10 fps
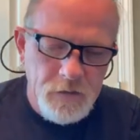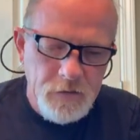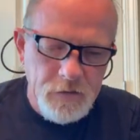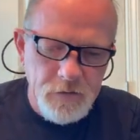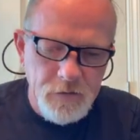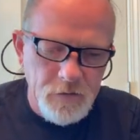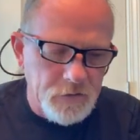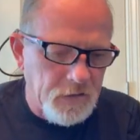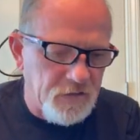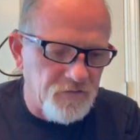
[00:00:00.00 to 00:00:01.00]
and
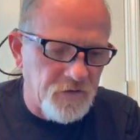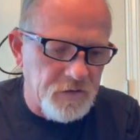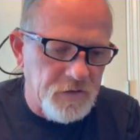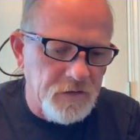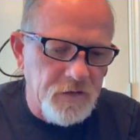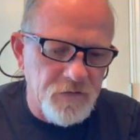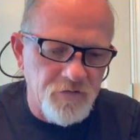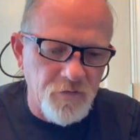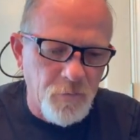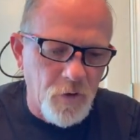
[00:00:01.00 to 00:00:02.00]
in case they did get
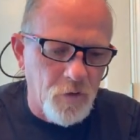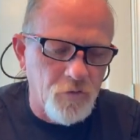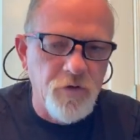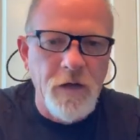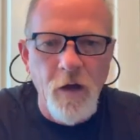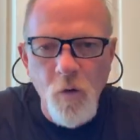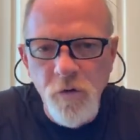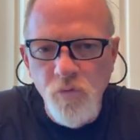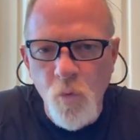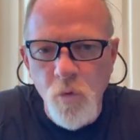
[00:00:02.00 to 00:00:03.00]
submerged. And I
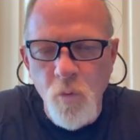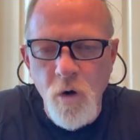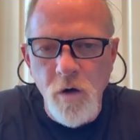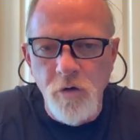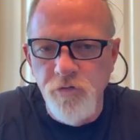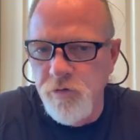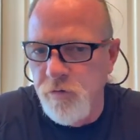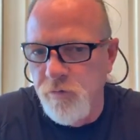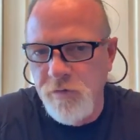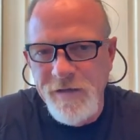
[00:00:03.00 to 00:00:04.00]
always wore water
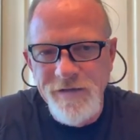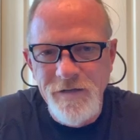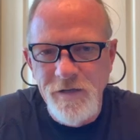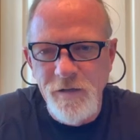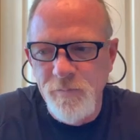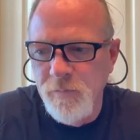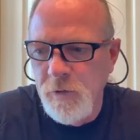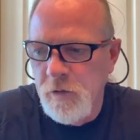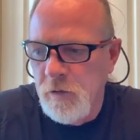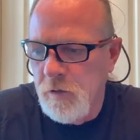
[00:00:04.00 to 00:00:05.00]
shoes. I ended up
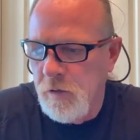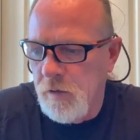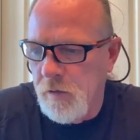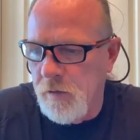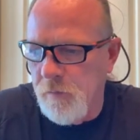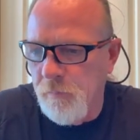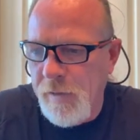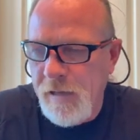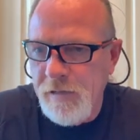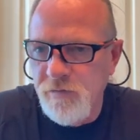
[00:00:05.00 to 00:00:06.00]

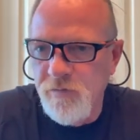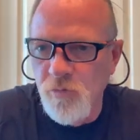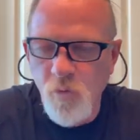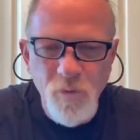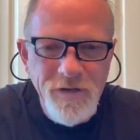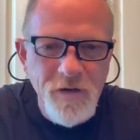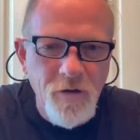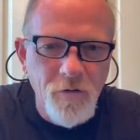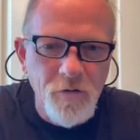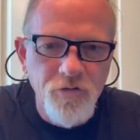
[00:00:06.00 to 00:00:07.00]
buying some
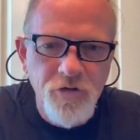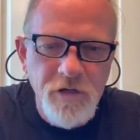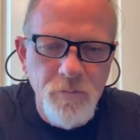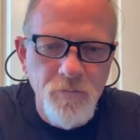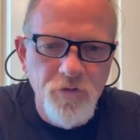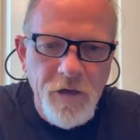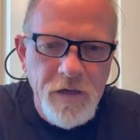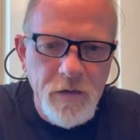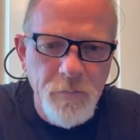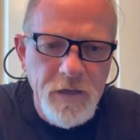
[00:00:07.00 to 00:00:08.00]
$20 cheap
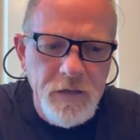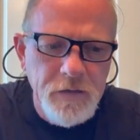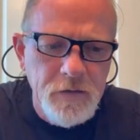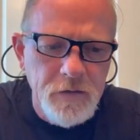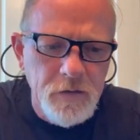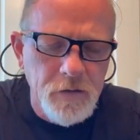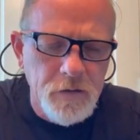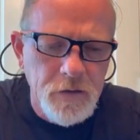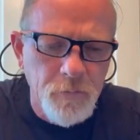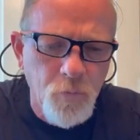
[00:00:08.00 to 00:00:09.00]
China-made
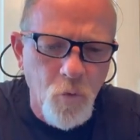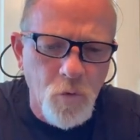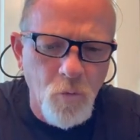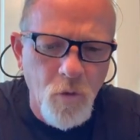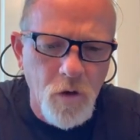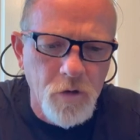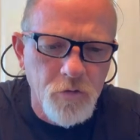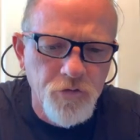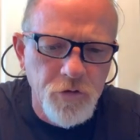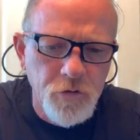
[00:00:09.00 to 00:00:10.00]
import water
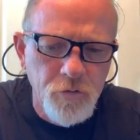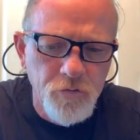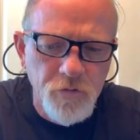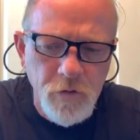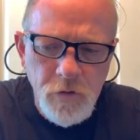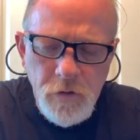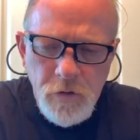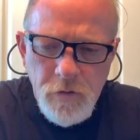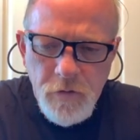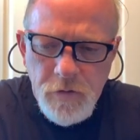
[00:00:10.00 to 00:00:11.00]
shoes
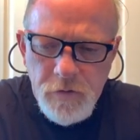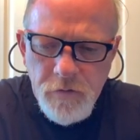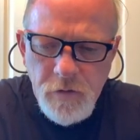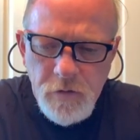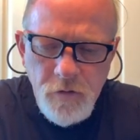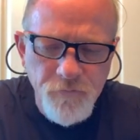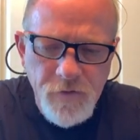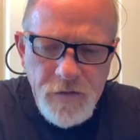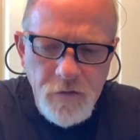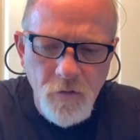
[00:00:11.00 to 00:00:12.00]
that you can
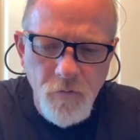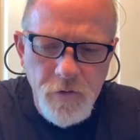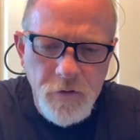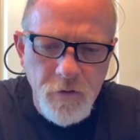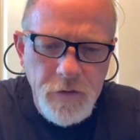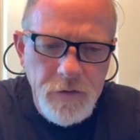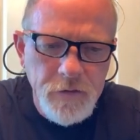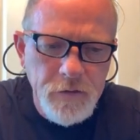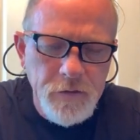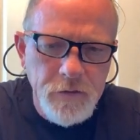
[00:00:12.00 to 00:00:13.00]
find all over the
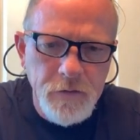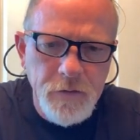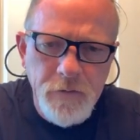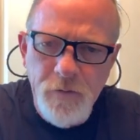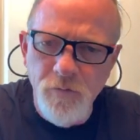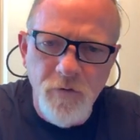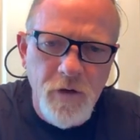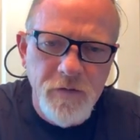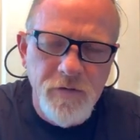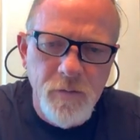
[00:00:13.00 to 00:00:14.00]
internet. And there was a
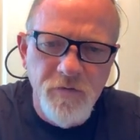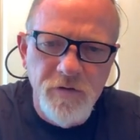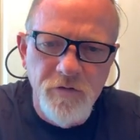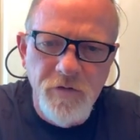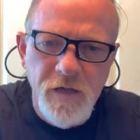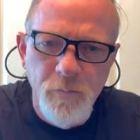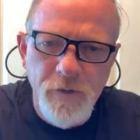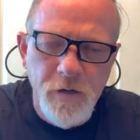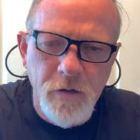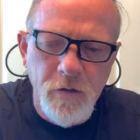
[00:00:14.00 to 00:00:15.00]
lot of times I just had a
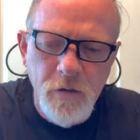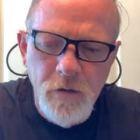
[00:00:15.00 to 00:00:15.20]
pair